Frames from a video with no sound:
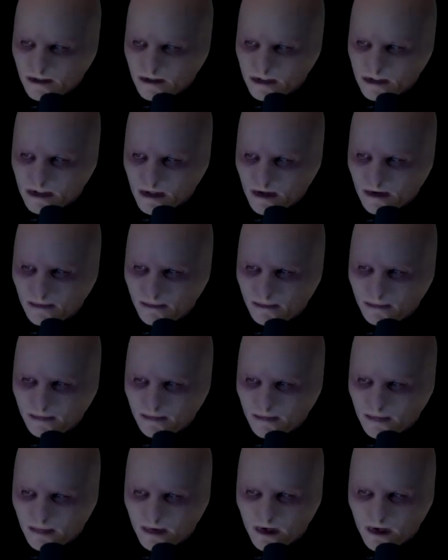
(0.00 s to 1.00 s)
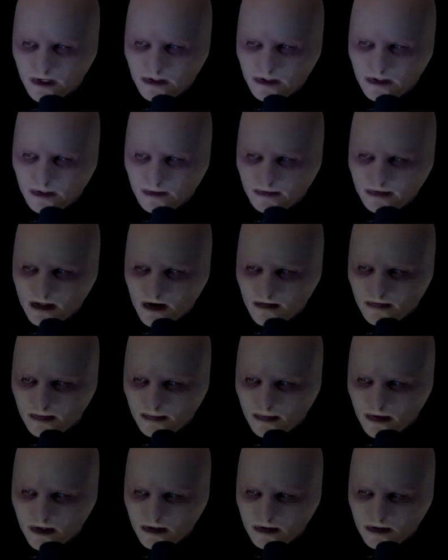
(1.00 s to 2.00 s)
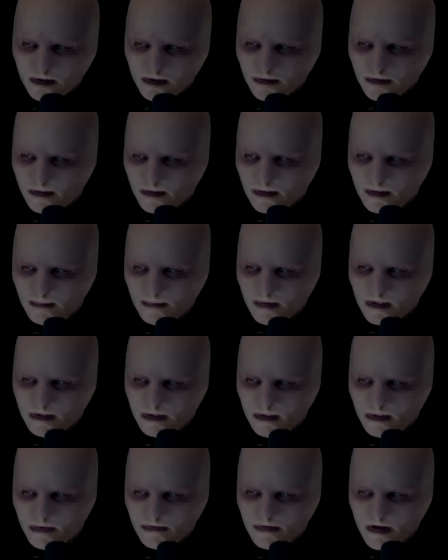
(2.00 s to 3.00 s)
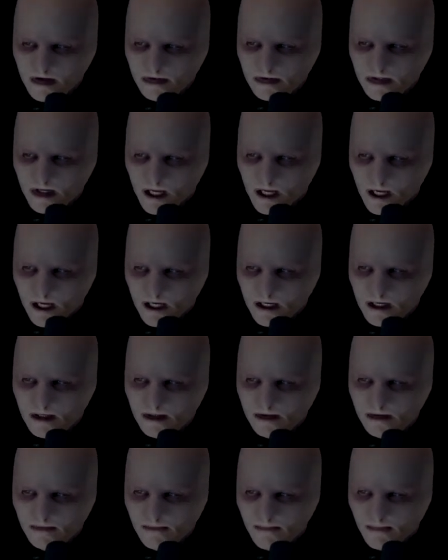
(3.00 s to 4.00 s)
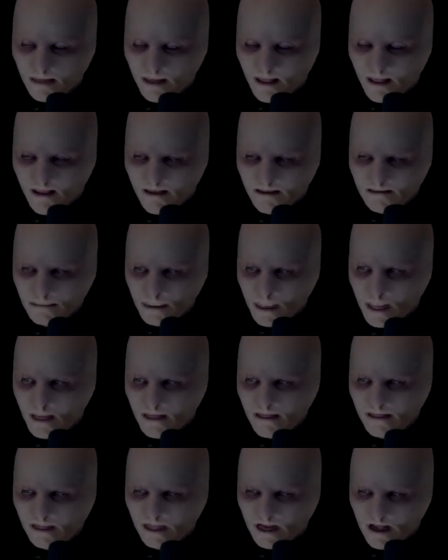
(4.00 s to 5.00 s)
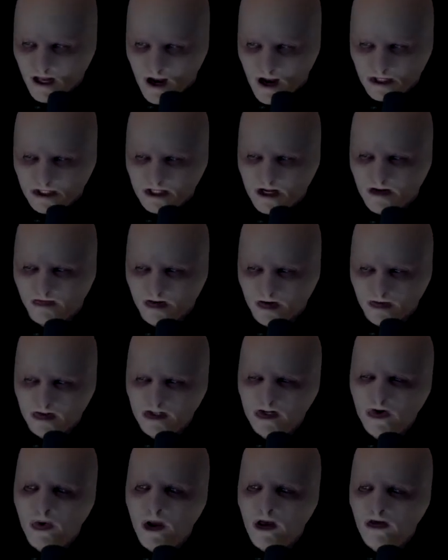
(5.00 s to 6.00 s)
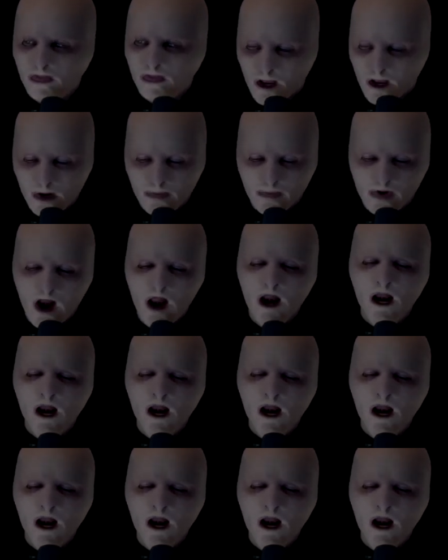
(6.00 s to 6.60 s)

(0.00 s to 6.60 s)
So, I had served 7 months, getting busted in 2009. Now it's November 12th, I had put